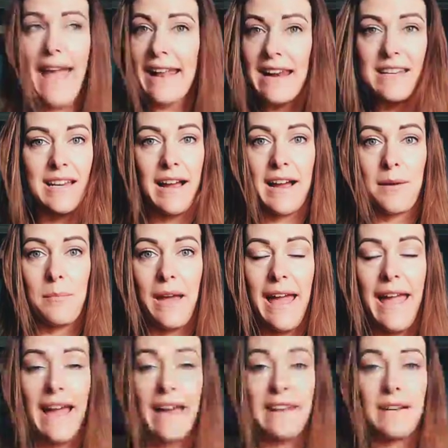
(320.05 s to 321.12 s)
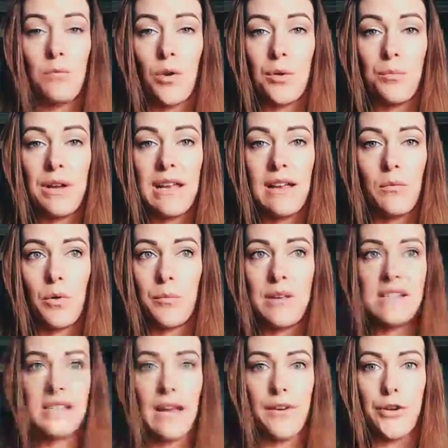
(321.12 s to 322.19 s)
anytime. And when we, when
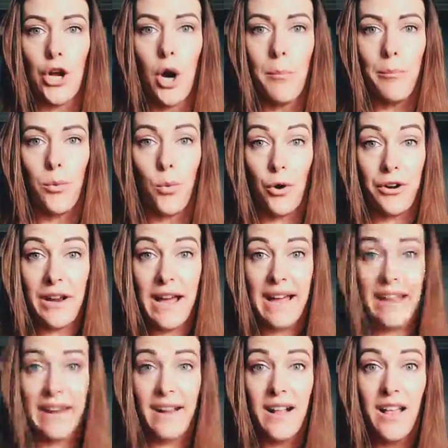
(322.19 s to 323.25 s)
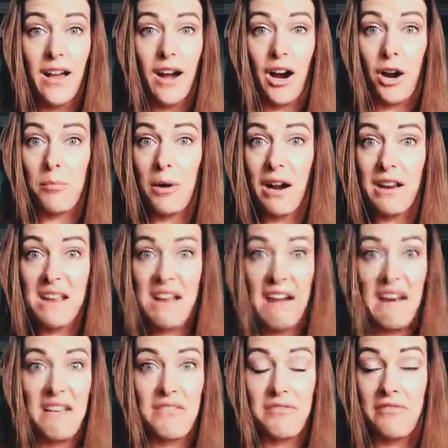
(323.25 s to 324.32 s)
we say, nope, we're done, our body
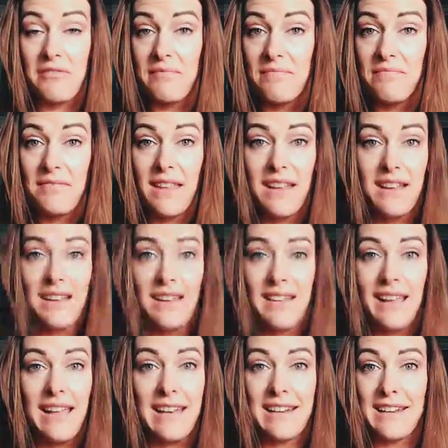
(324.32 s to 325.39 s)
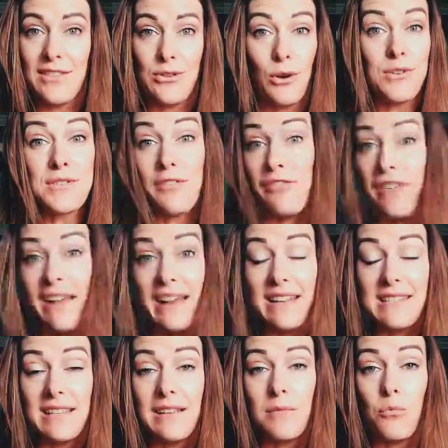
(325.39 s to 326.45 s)
kind of, it throws a
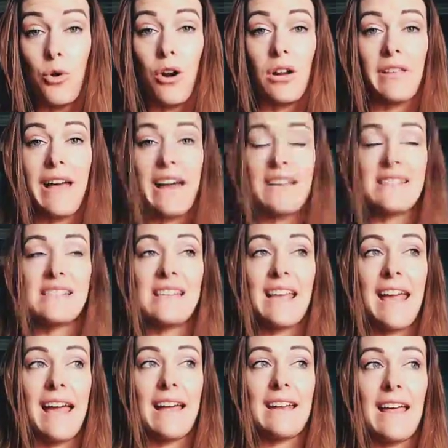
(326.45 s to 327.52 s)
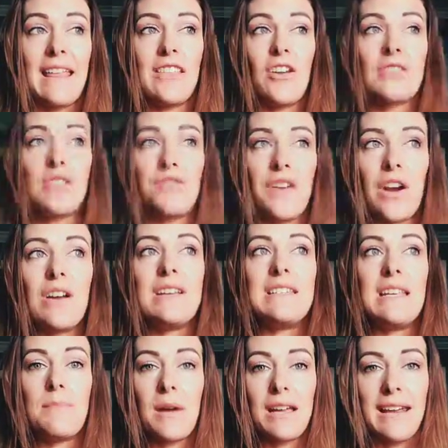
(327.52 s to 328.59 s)
fit more or less. And, and there's a very
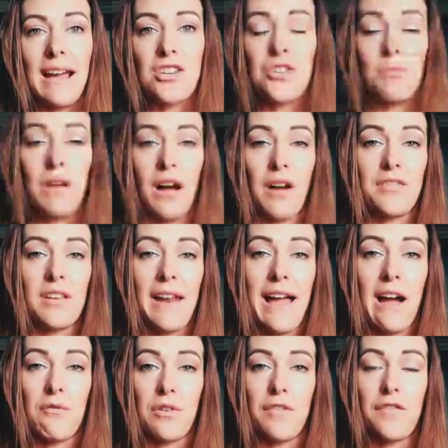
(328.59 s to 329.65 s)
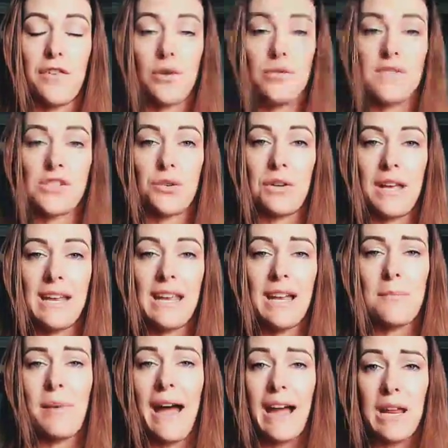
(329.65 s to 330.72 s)
deep connection we often have with food. So getting
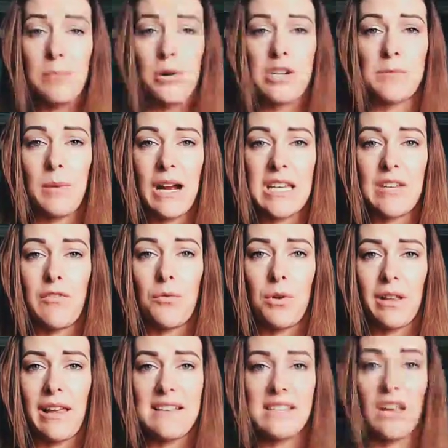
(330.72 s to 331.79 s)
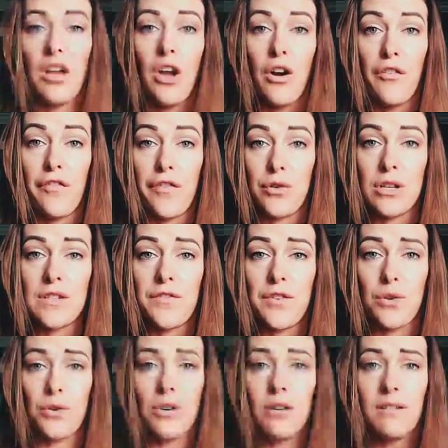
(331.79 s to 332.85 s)
it back in perspective and realizing food is
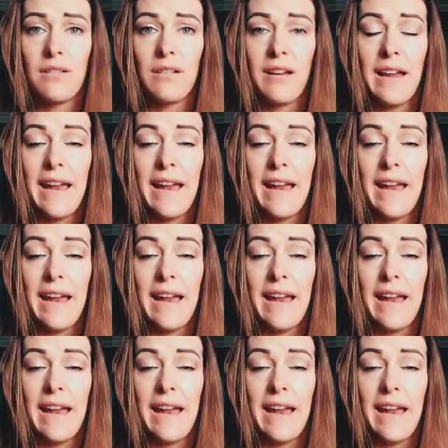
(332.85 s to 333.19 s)
fuel